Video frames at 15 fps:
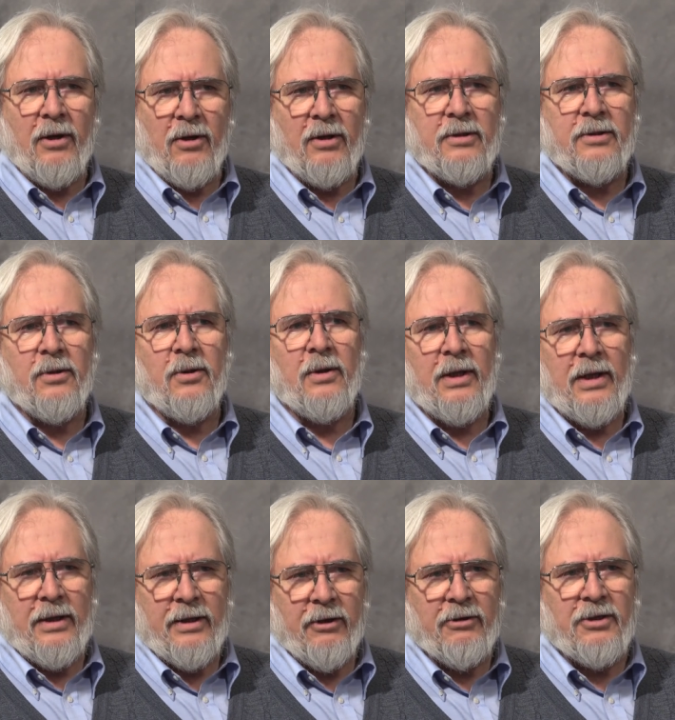and also
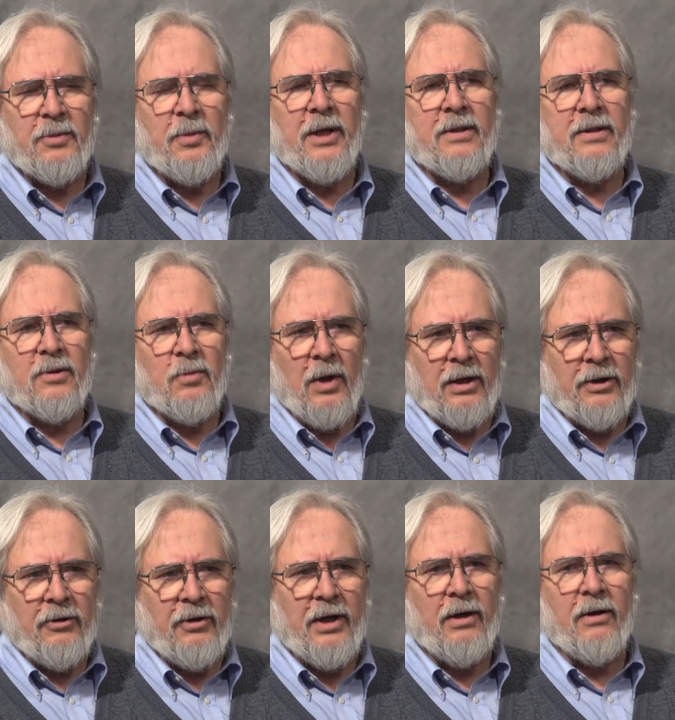their expenses while
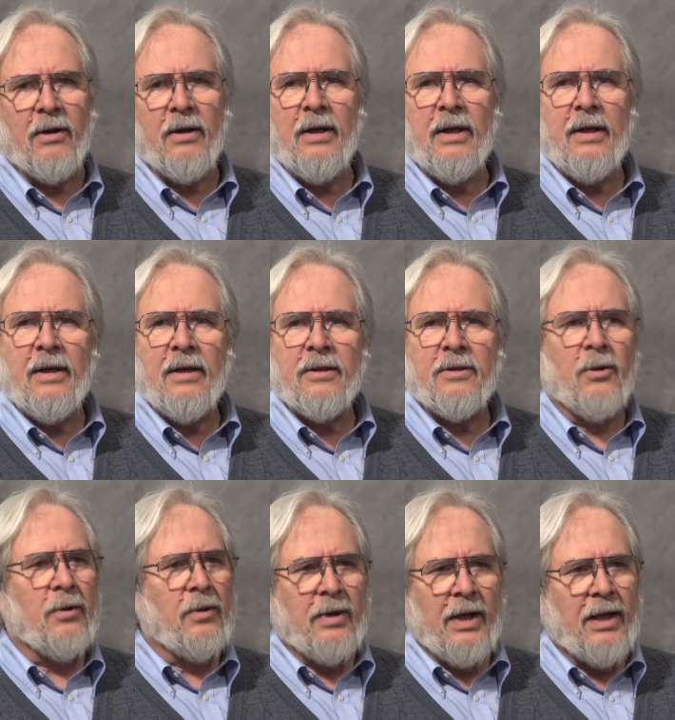they're here.
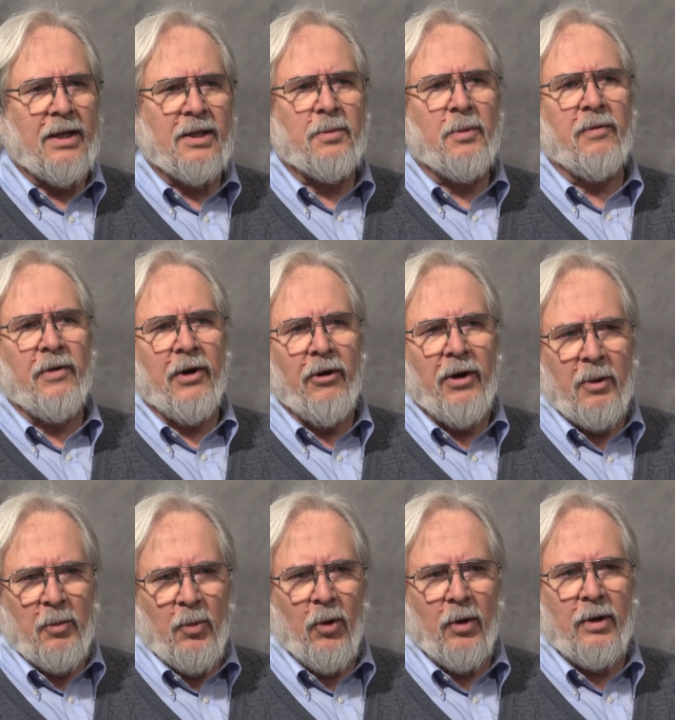So that has been very
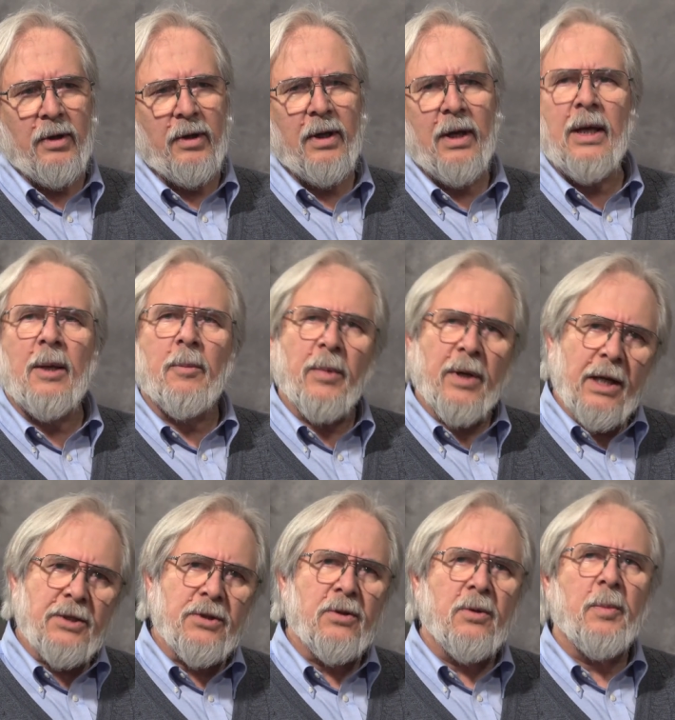important. But I
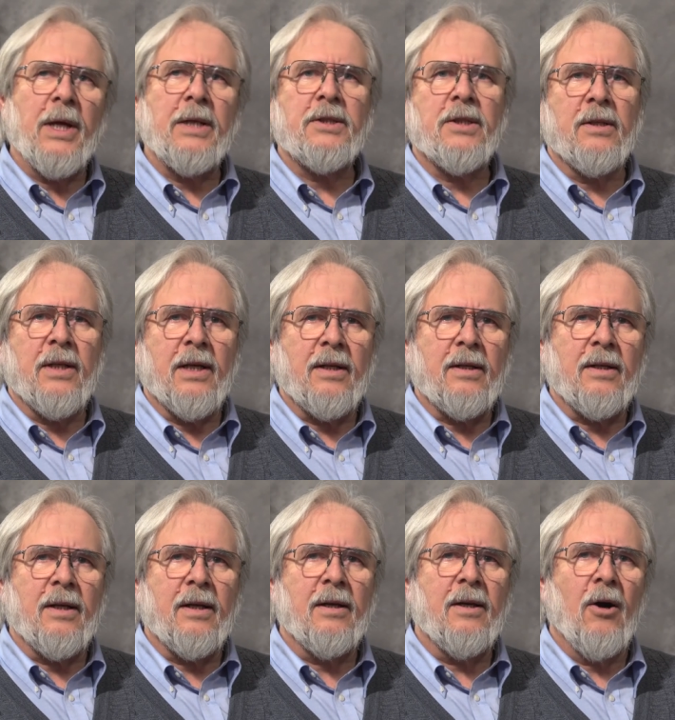should mention that
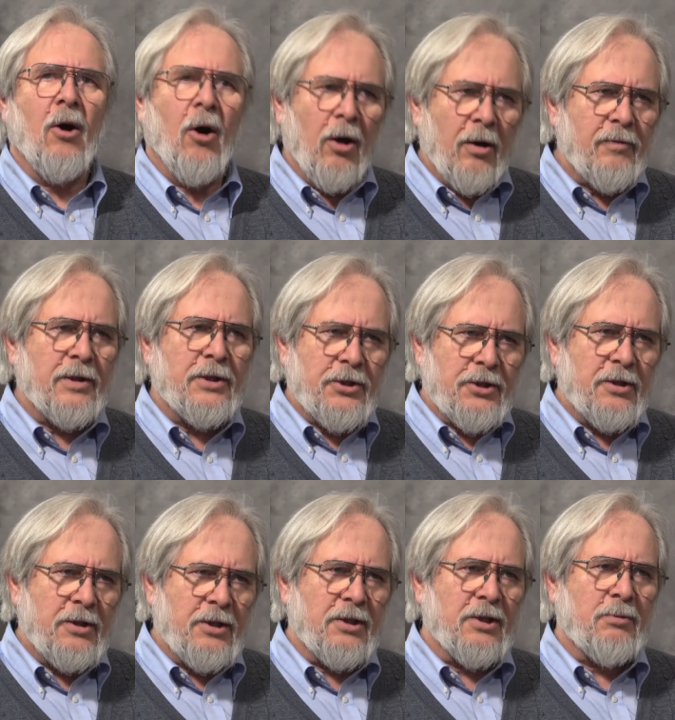uh, all of the
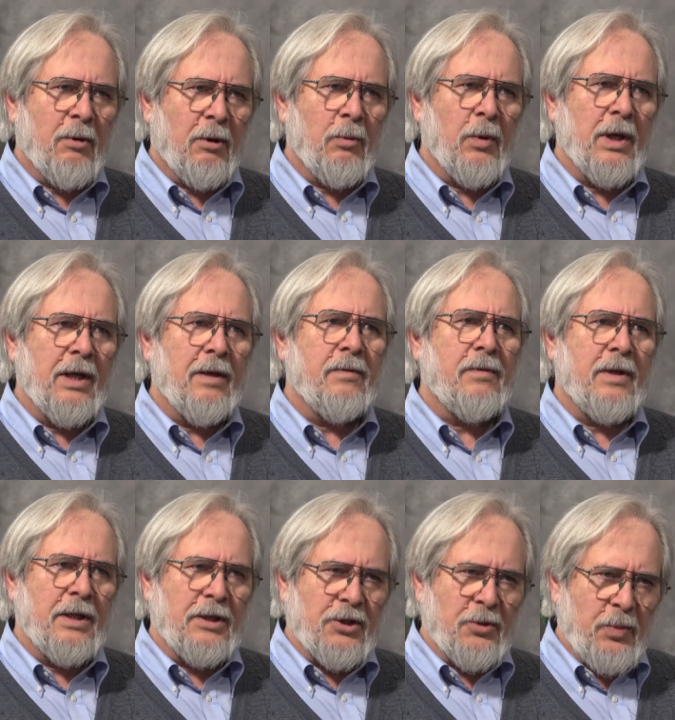churches where we live
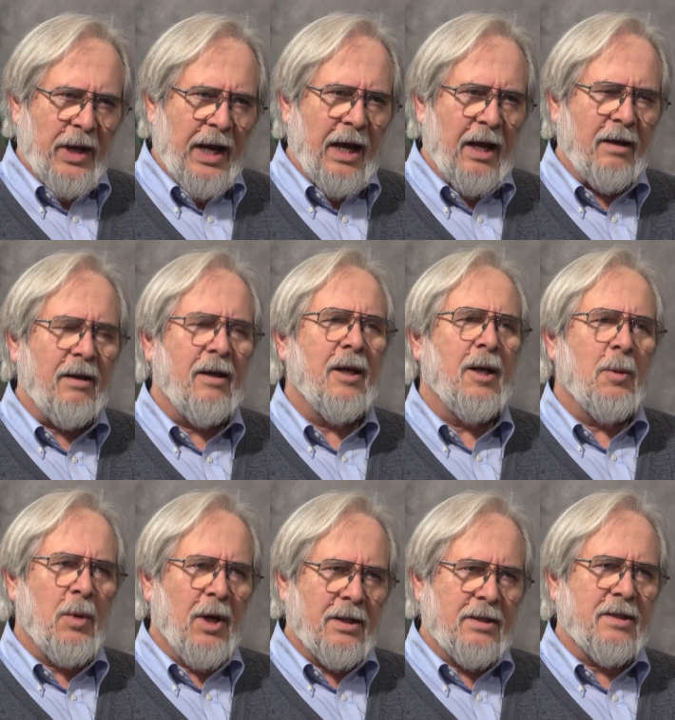in Japan,
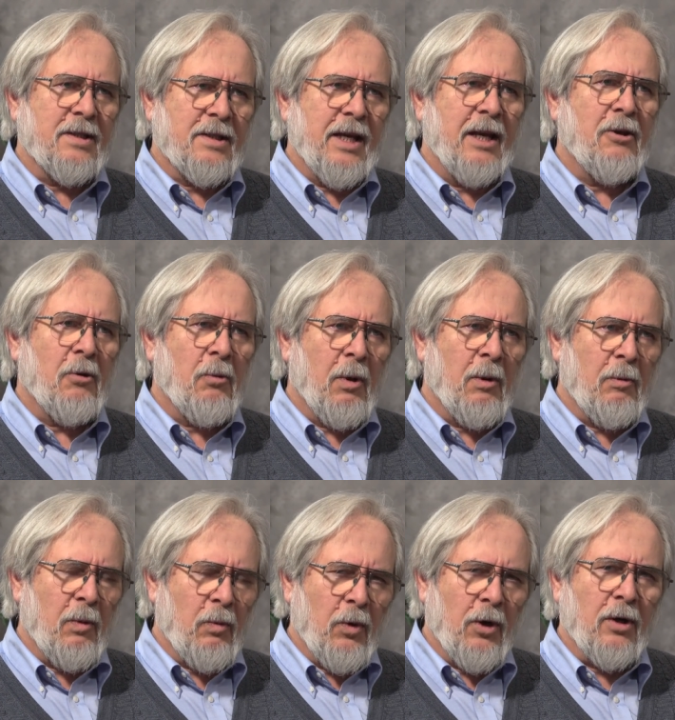plus the center where
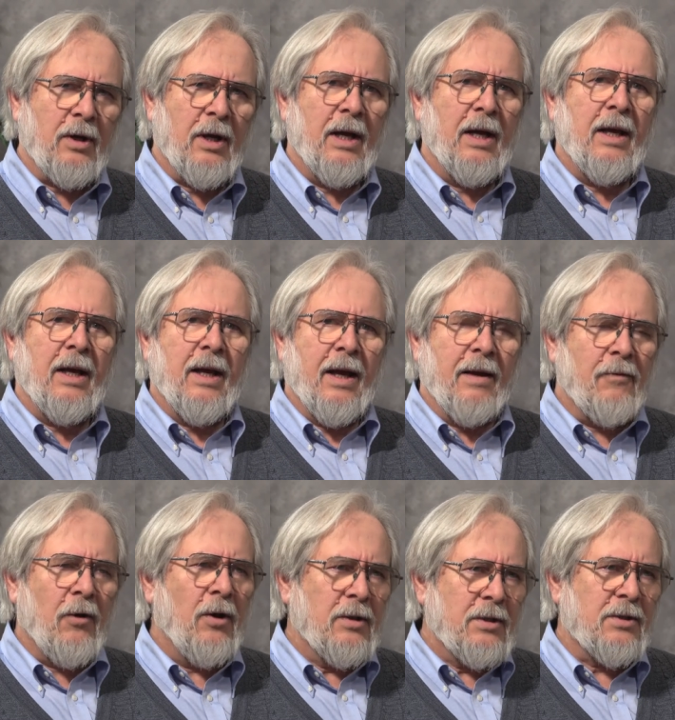we work, have
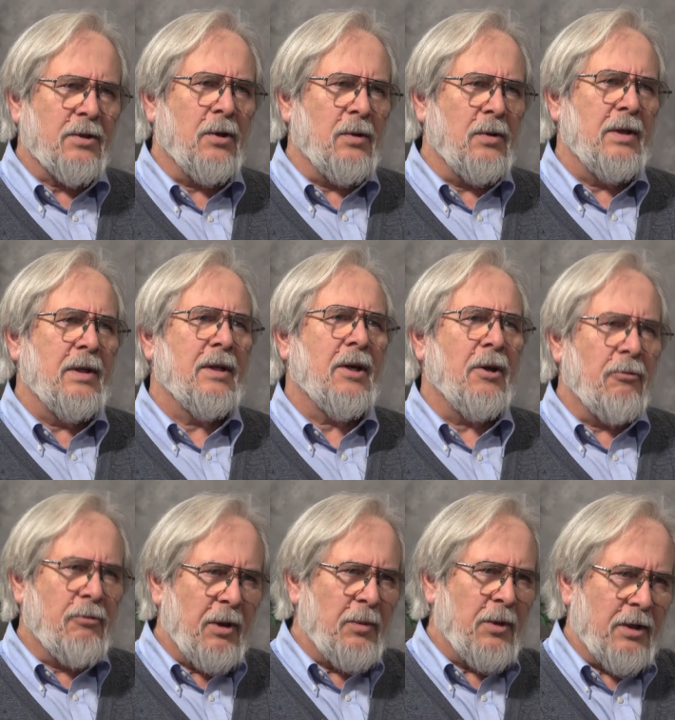also
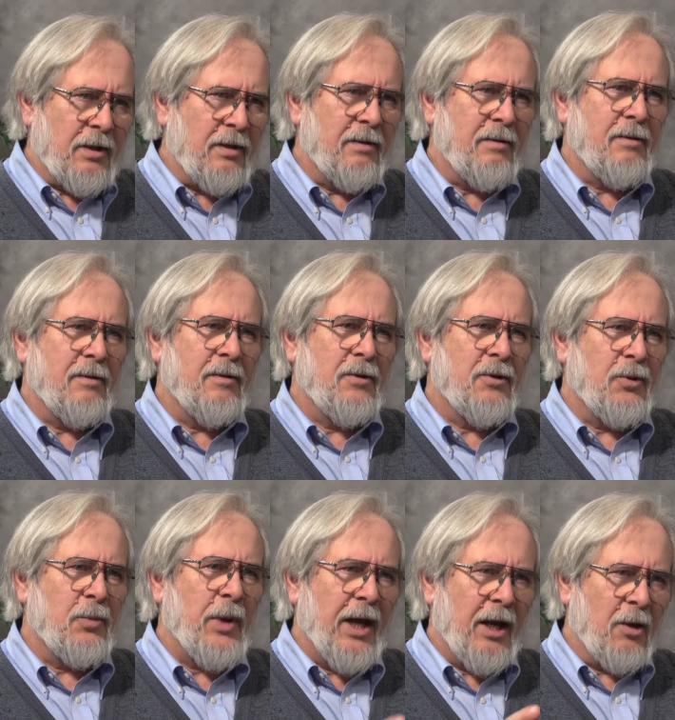contributed to
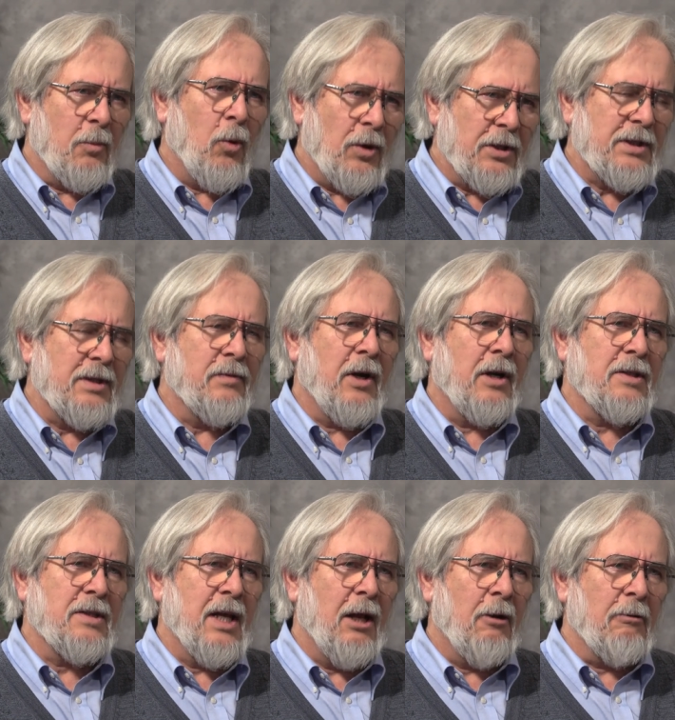paying a portion of our
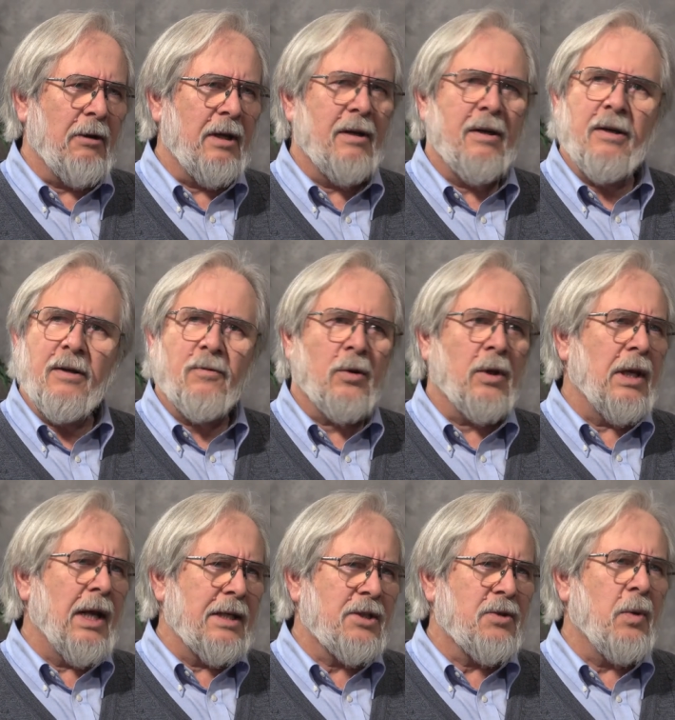salary for the
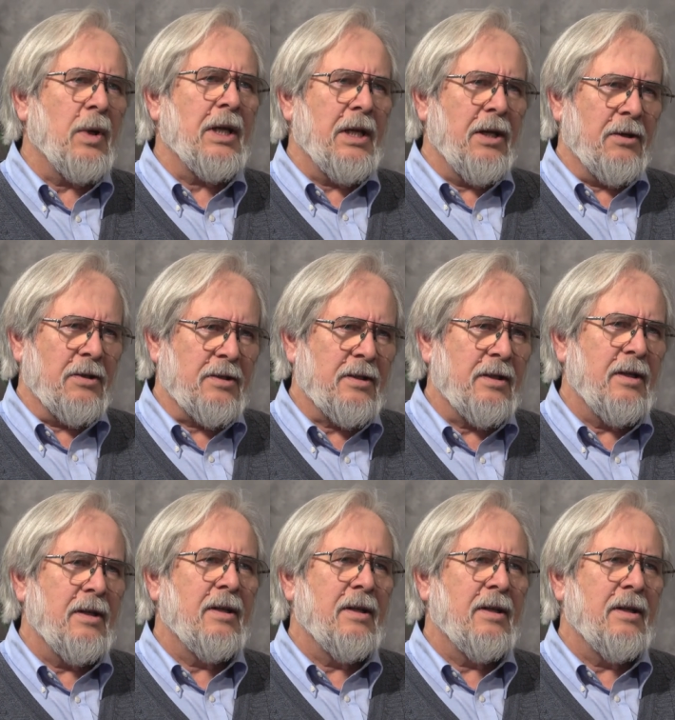last 20 years.